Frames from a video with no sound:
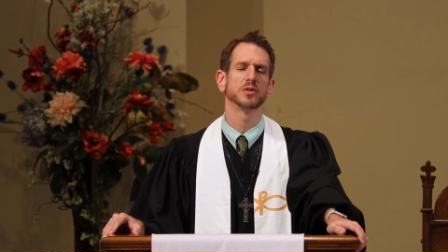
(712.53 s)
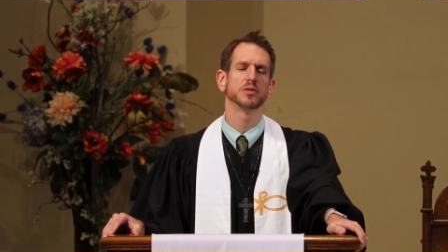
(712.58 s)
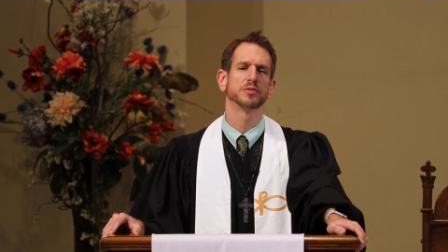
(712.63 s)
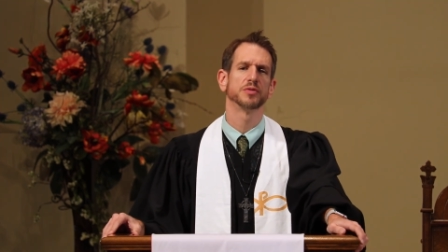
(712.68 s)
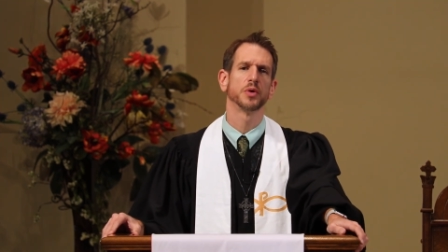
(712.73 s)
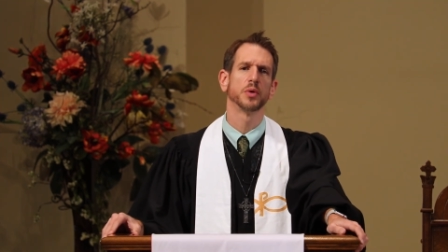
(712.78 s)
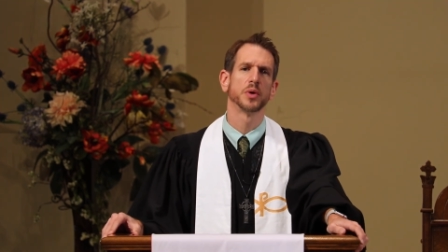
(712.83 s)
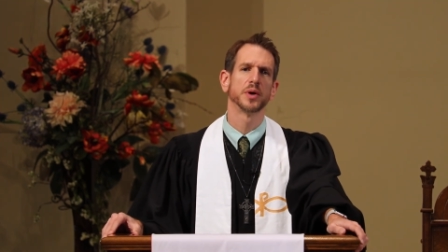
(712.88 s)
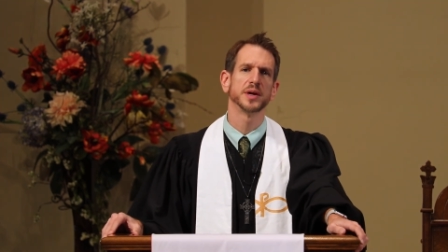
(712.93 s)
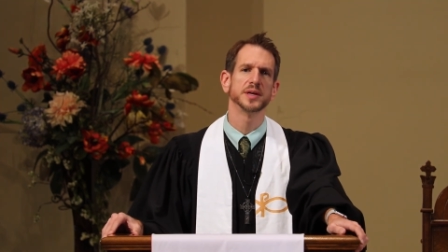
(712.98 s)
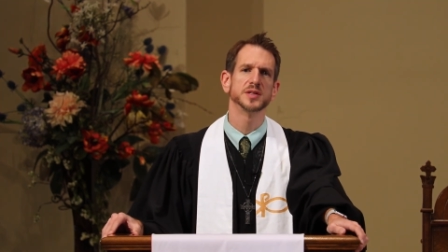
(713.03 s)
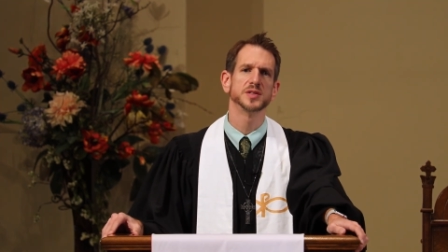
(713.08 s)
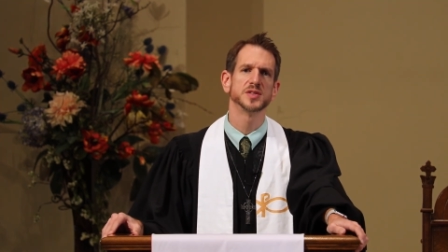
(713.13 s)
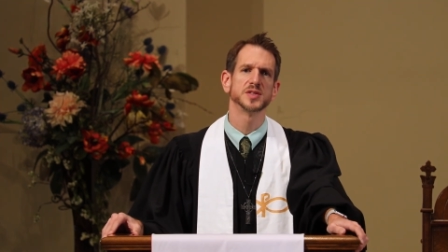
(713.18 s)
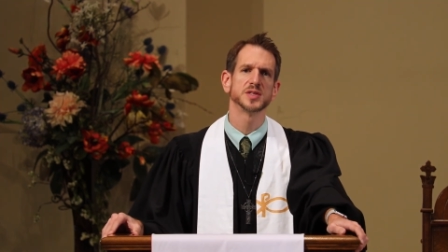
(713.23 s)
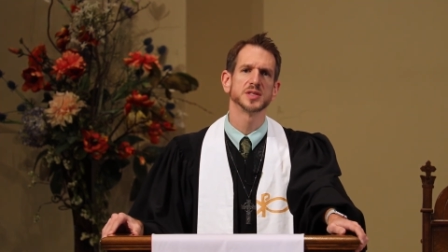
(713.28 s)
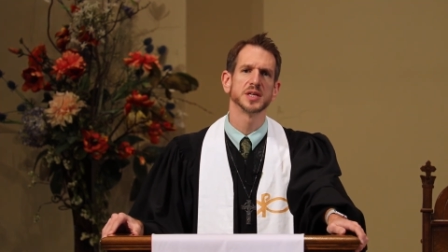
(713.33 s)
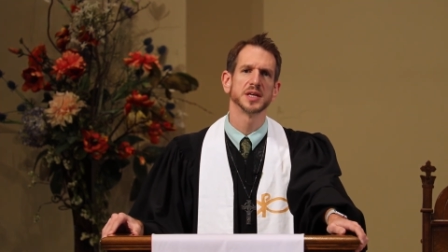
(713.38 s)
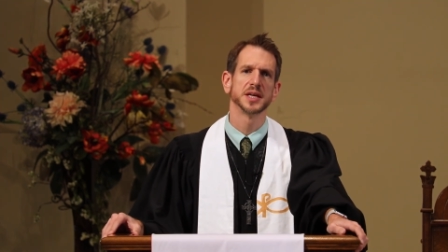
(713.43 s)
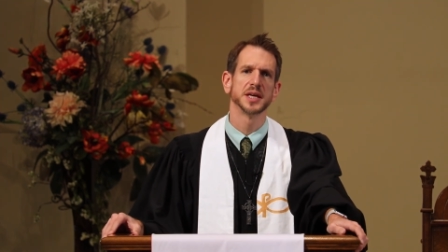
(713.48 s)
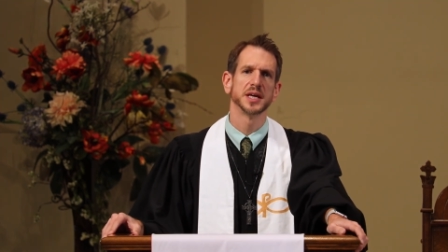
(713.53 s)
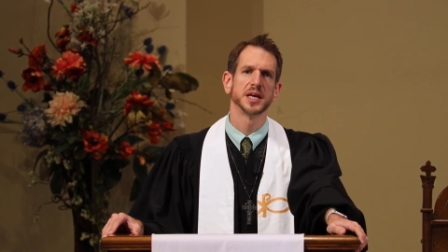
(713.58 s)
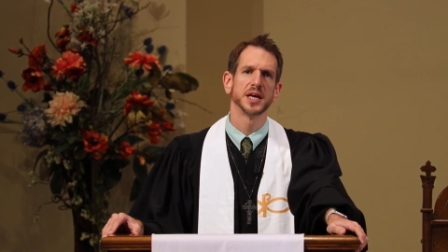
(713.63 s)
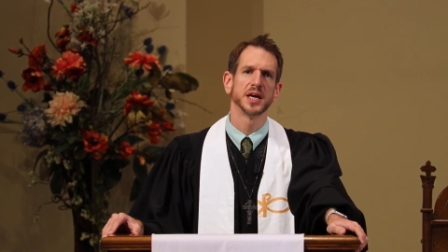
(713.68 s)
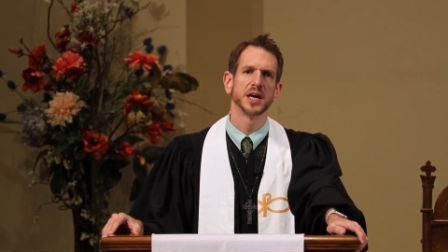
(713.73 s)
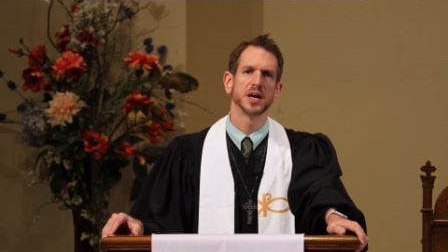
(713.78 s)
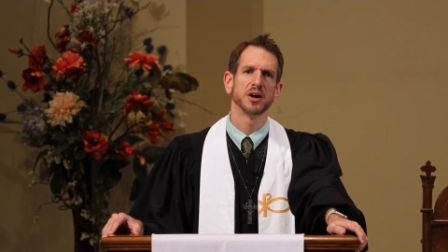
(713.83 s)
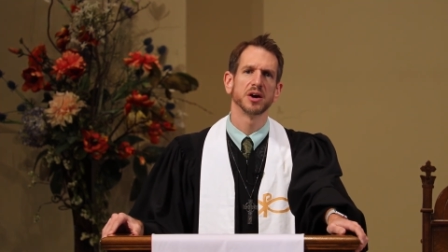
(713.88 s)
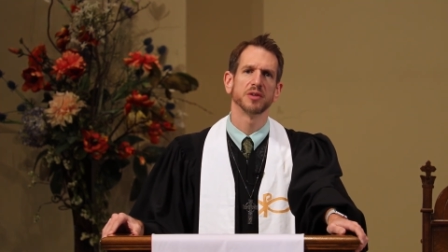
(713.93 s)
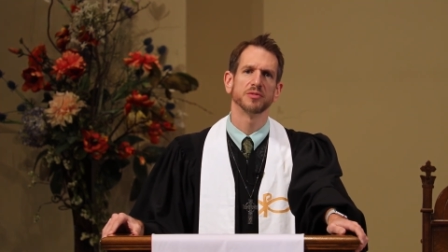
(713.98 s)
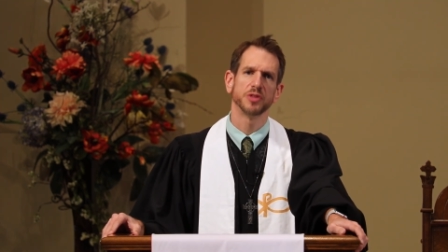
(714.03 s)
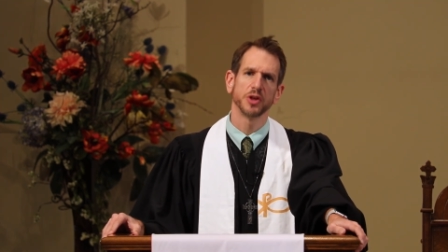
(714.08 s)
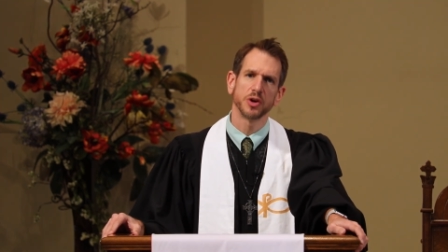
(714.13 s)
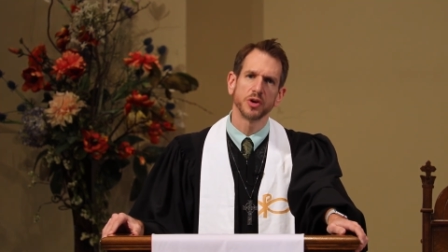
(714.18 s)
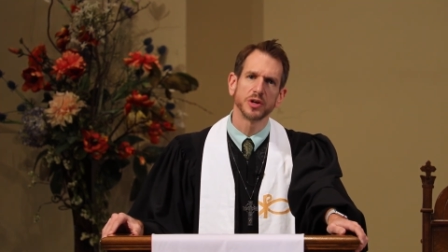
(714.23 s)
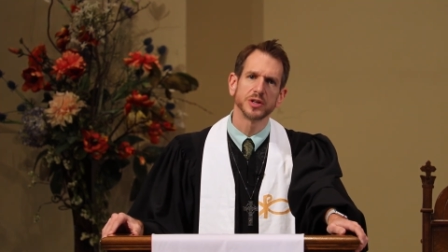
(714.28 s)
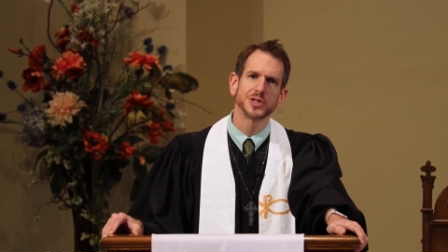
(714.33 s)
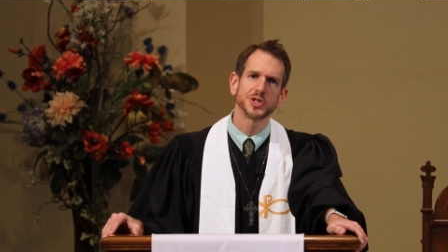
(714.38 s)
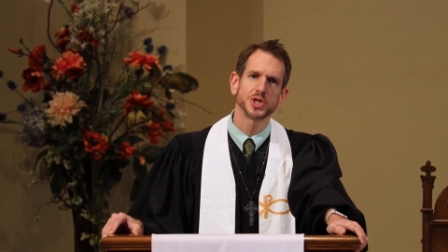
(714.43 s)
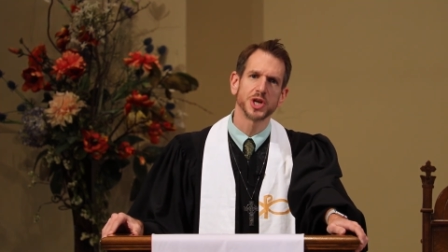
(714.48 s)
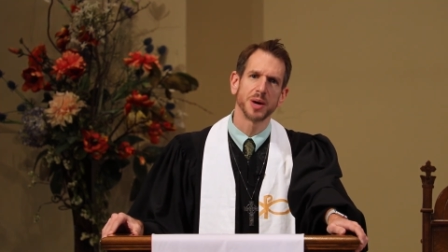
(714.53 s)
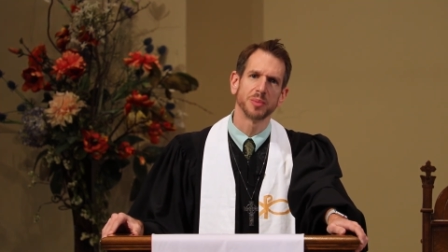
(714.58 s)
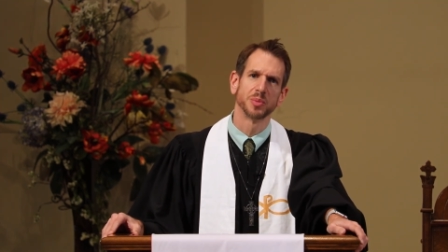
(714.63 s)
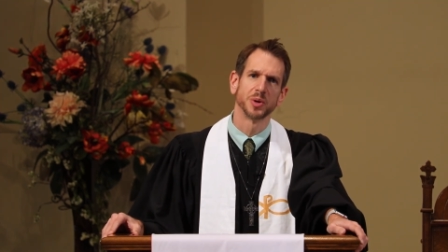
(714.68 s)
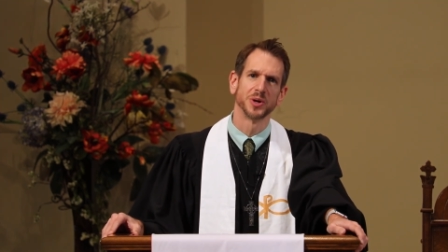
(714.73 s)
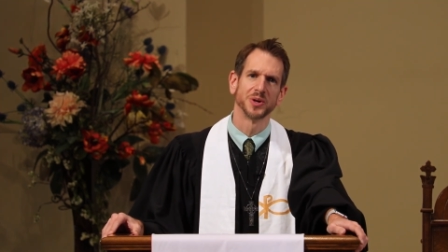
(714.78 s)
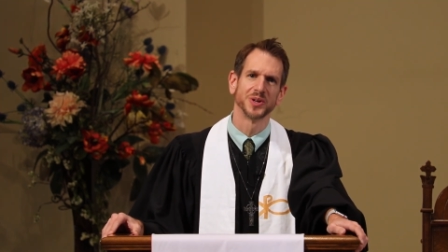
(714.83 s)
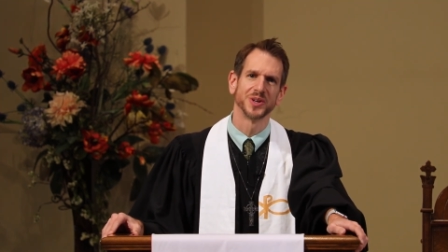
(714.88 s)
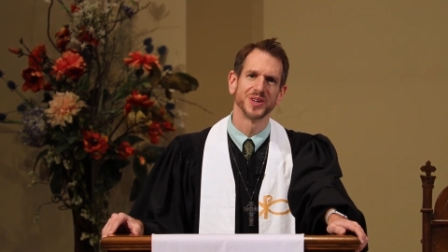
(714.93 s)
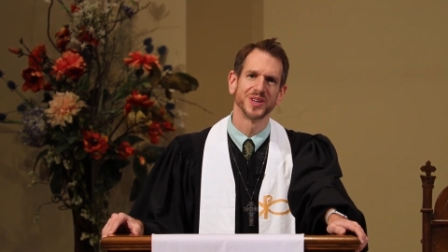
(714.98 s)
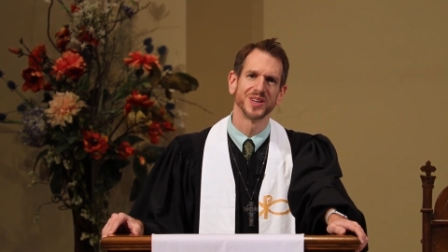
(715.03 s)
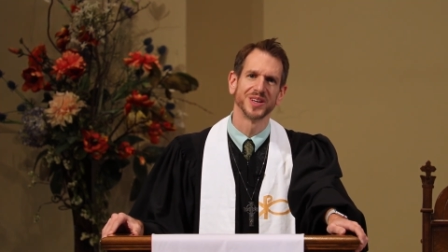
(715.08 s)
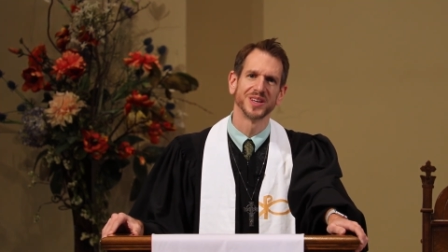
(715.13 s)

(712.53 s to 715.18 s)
the voice of the Good Shepherd,